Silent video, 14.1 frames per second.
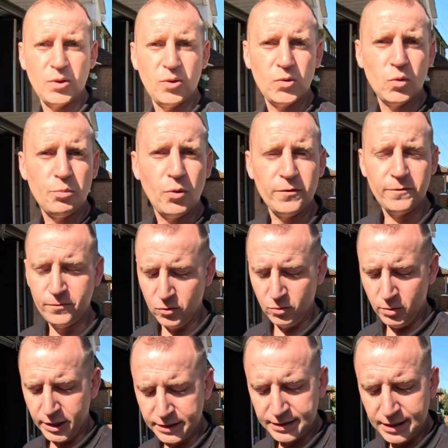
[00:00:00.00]
we got
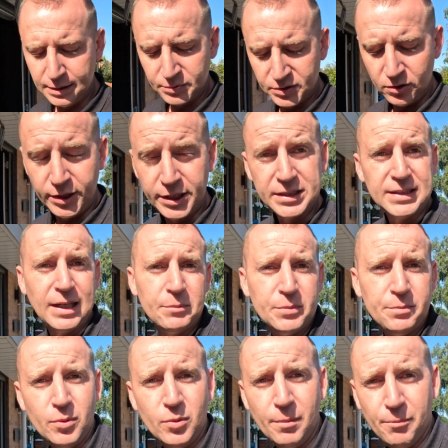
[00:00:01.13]
0.41, that's absolutely
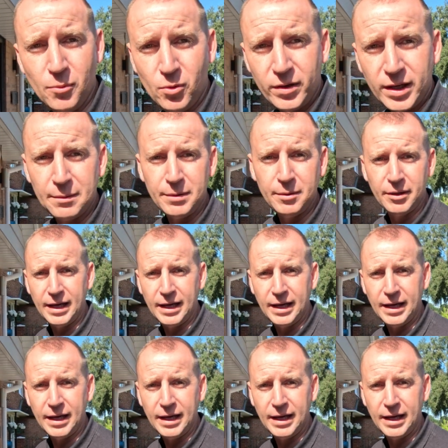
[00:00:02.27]
acceptable. I'm more than happy with